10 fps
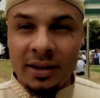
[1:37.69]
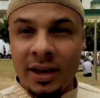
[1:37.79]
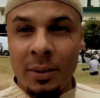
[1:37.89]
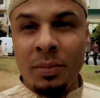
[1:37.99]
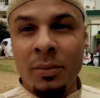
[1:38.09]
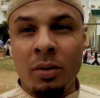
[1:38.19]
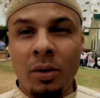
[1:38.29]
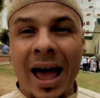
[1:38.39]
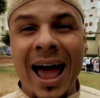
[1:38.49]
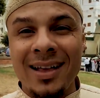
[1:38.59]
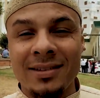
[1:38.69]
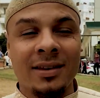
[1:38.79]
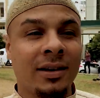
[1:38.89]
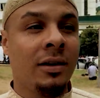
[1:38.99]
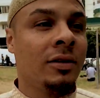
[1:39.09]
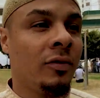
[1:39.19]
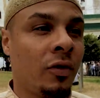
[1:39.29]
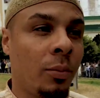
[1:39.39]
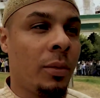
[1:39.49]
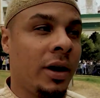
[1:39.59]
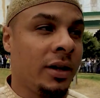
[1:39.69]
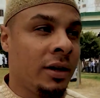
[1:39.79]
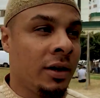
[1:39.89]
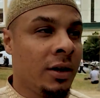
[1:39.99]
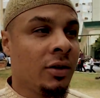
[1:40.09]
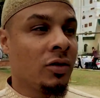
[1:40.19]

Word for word: handicapped people asking for money.